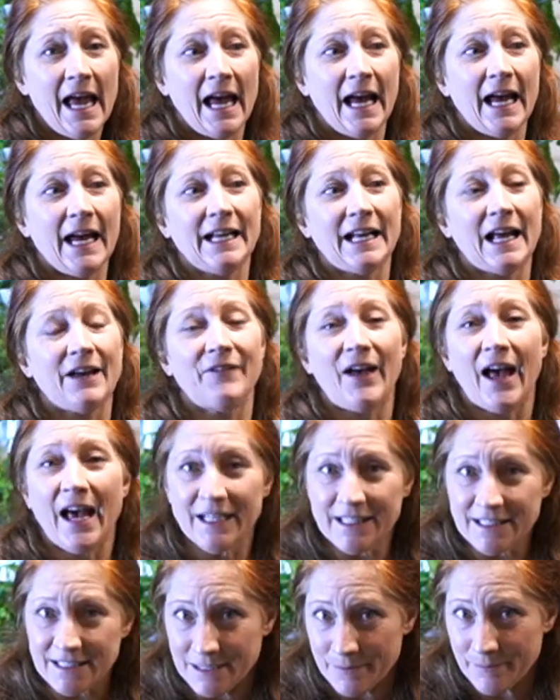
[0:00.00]
and I've
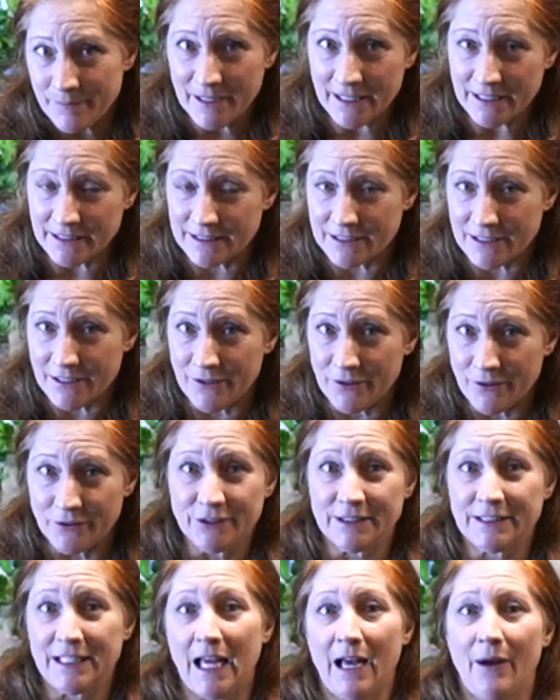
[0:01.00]
added some things to
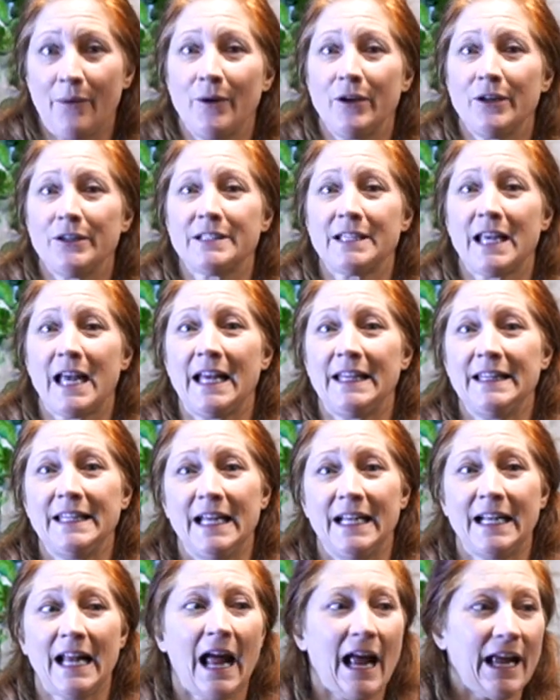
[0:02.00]
those towers and
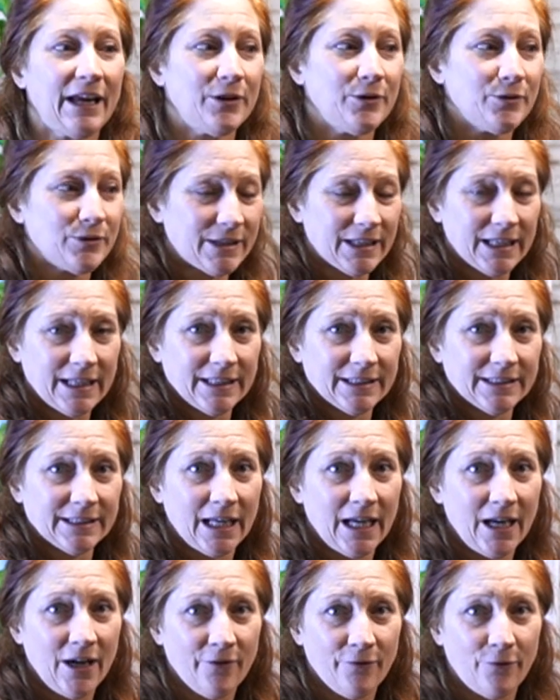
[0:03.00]
then I use
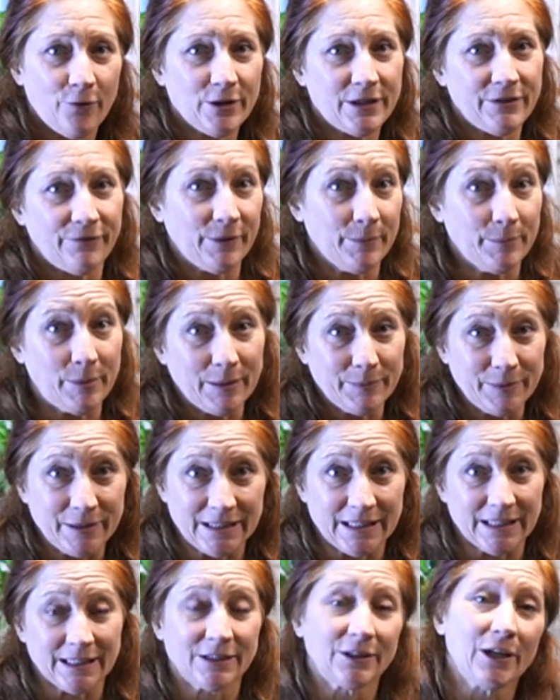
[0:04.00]
these for different
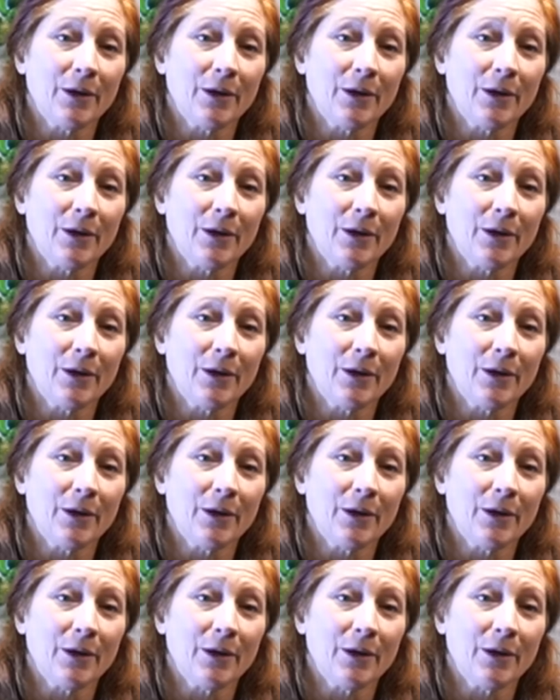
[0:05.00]
purposes.